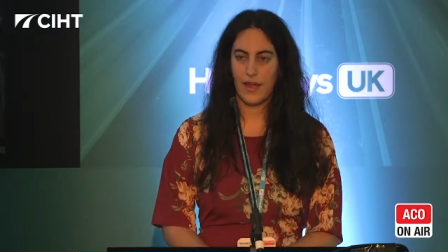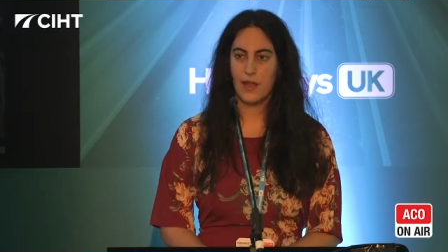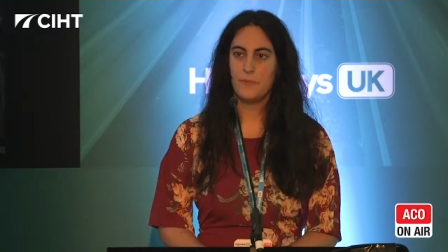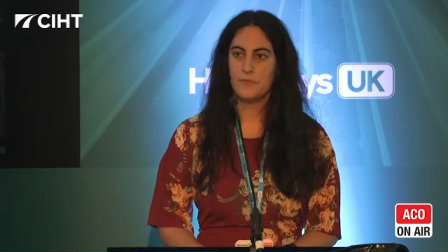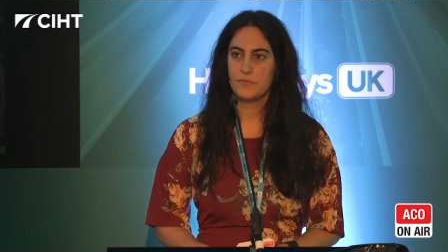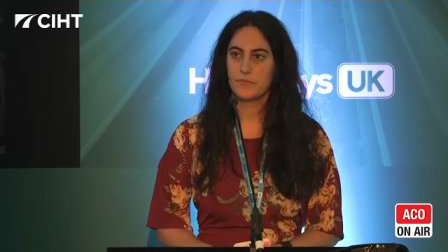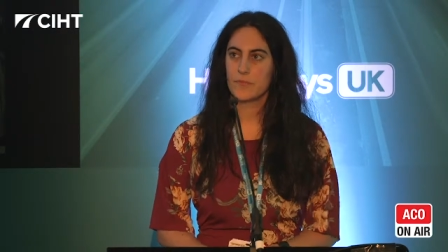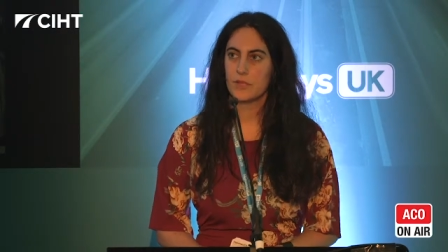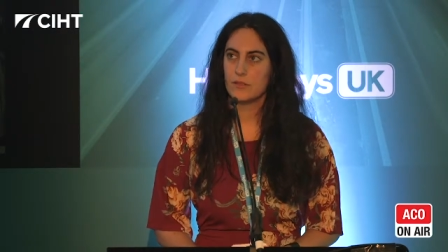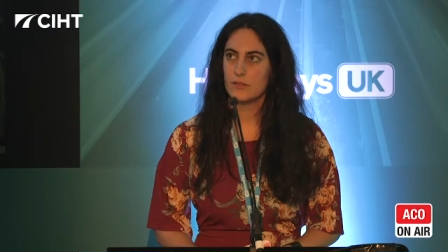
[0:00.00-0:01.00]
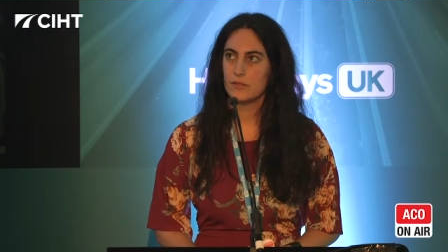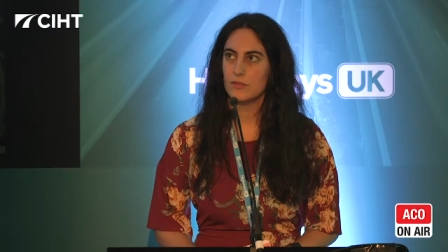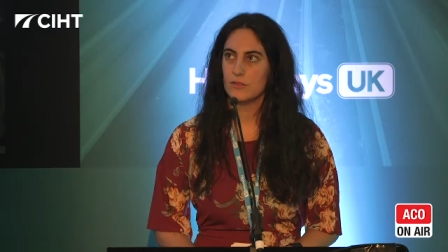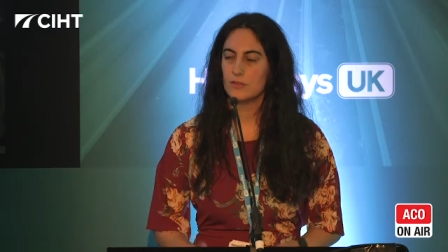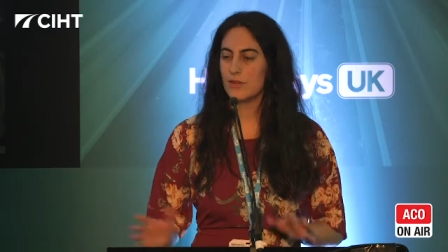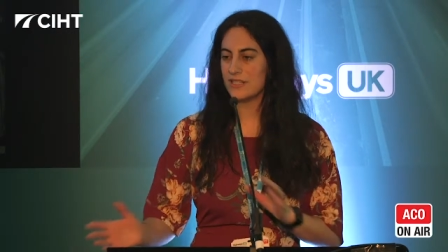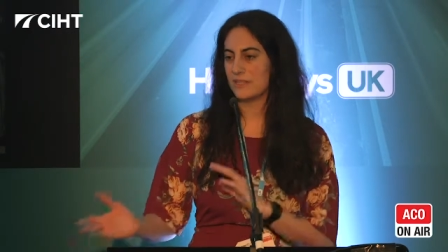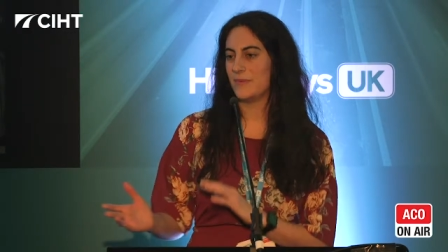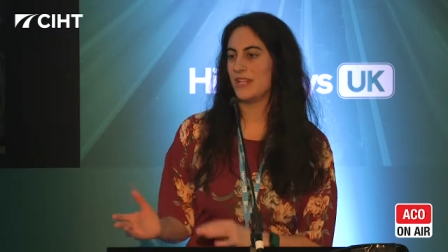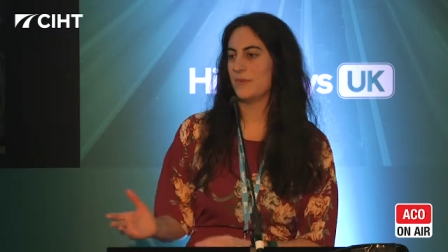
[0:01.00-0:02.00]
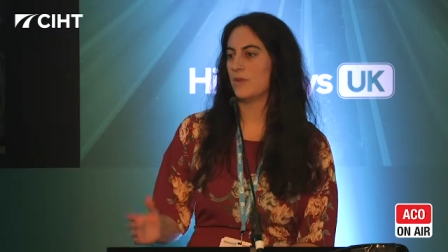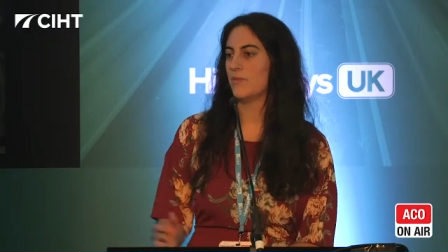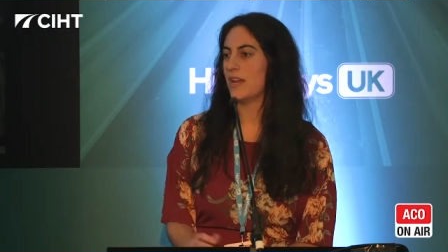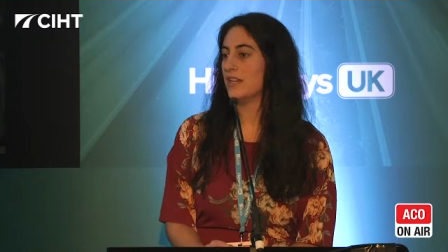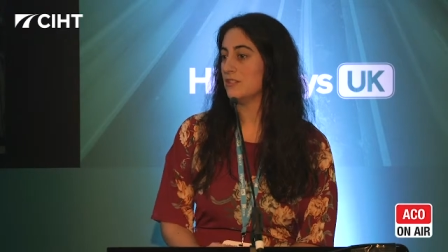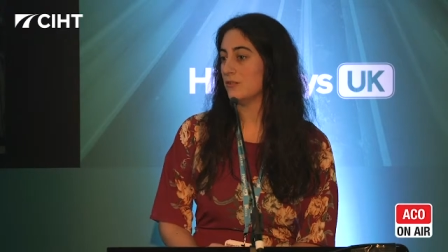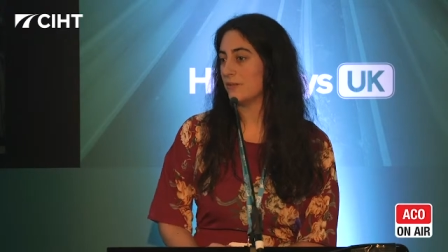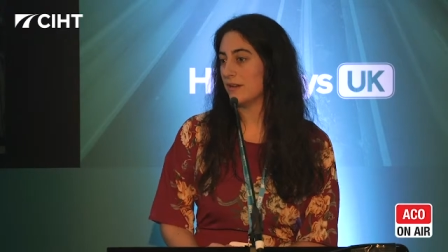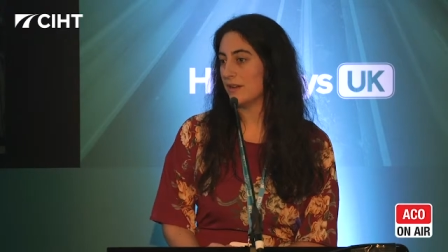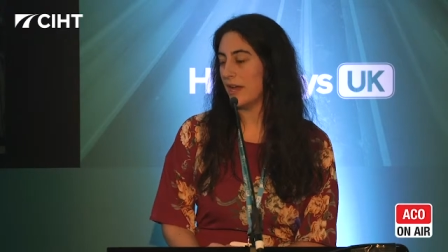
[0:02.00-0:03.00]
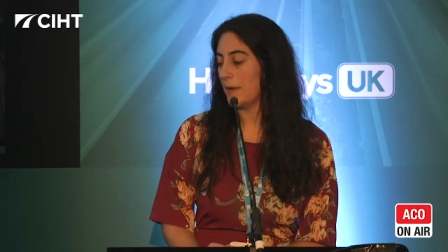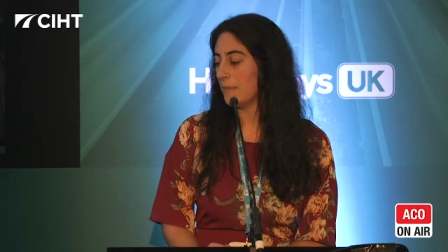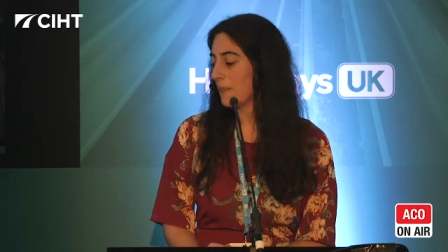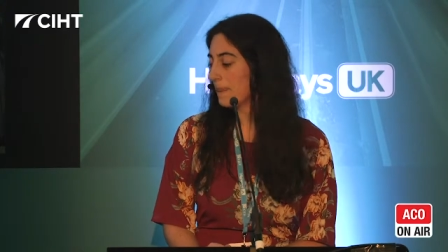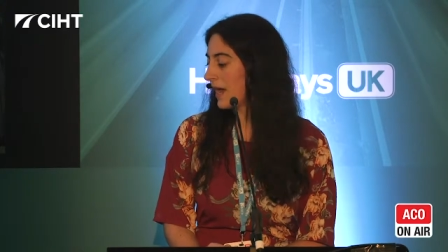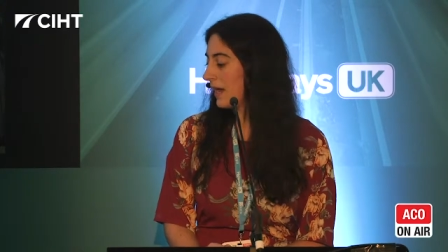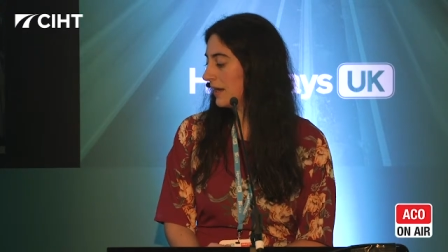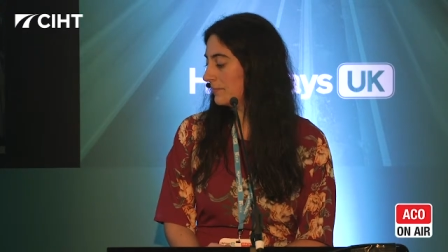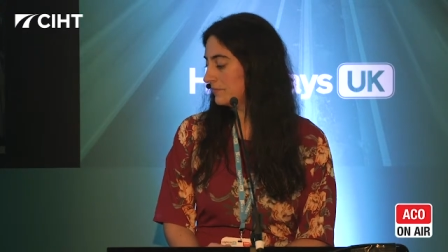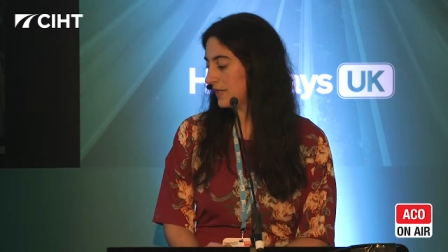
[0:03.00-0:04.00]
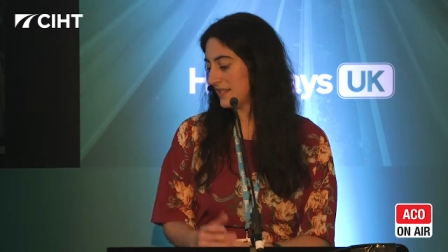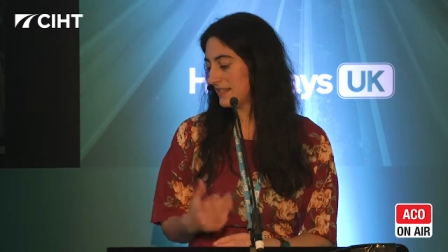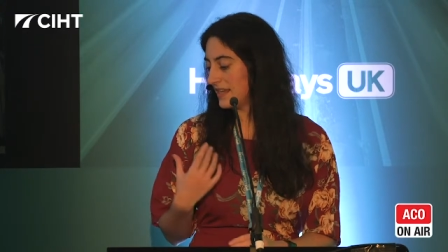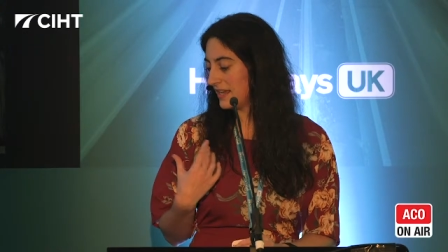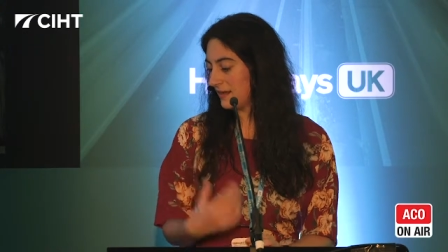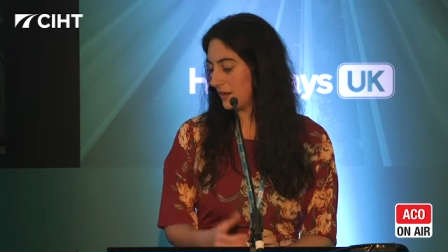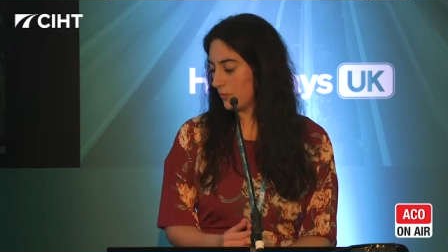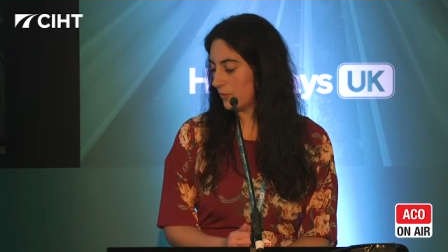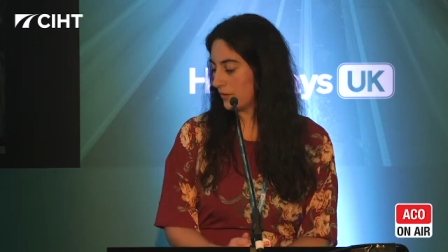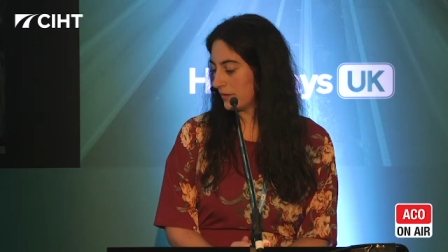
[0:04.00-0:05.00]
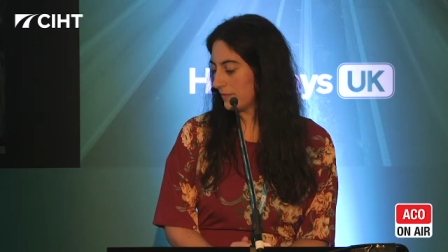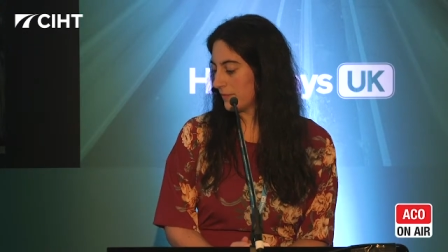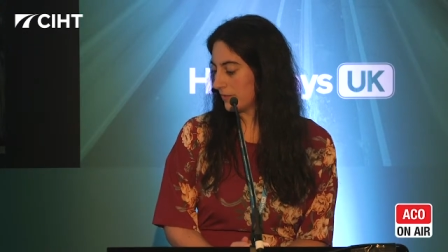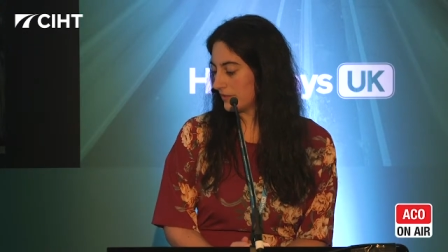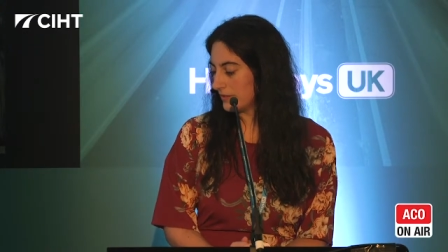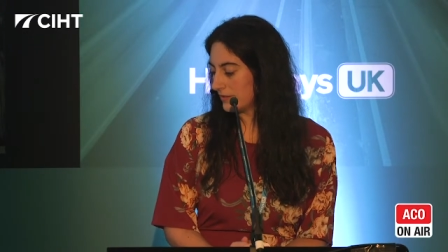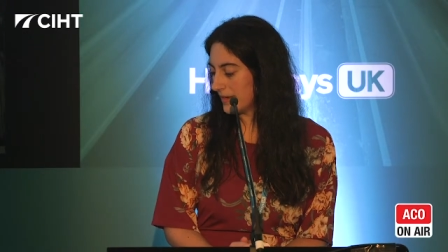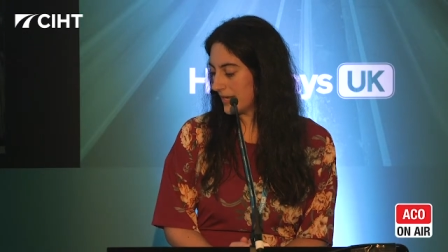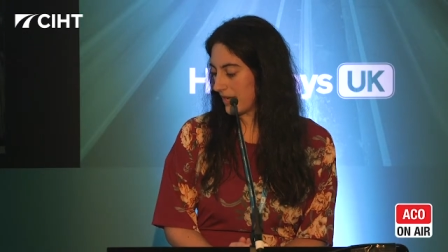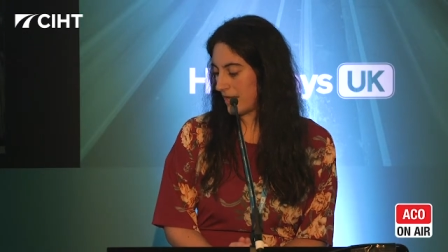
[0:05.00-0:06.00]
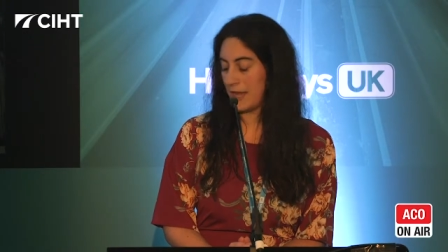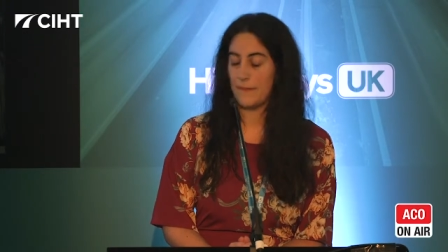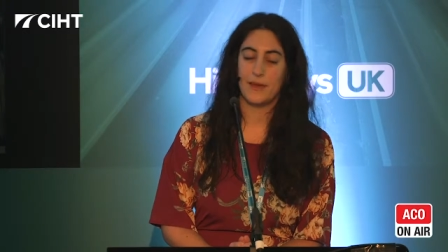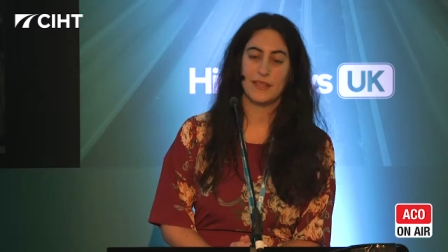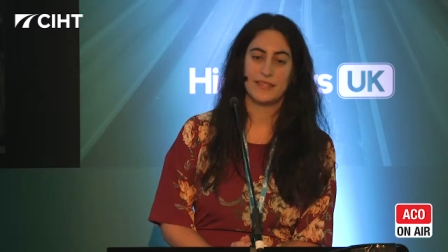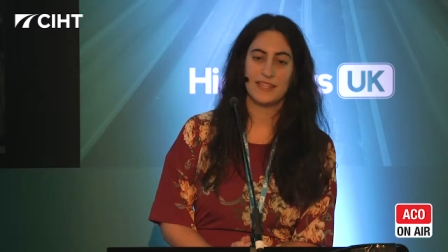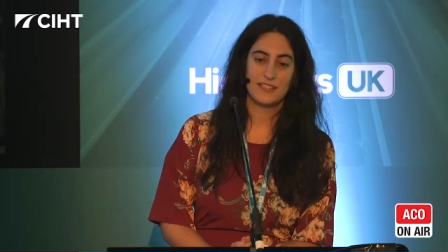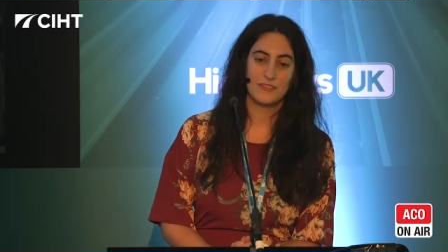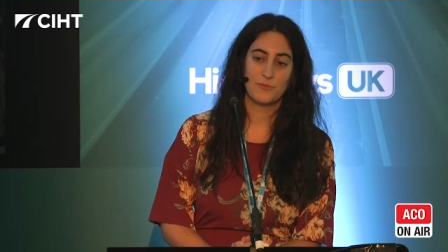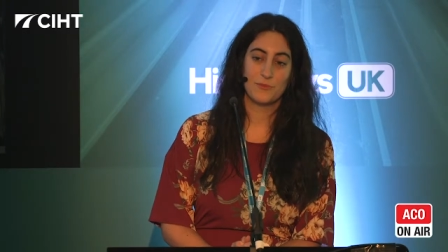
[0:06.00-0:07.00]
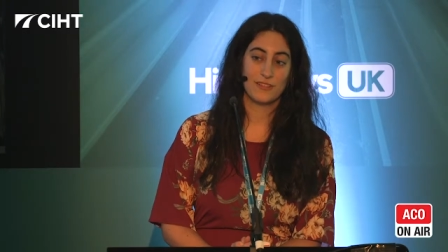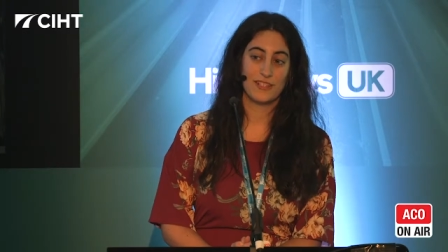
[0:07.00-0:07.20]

So I'll explain a bit what I do. As I said, I work for Tarmac. I'm a design support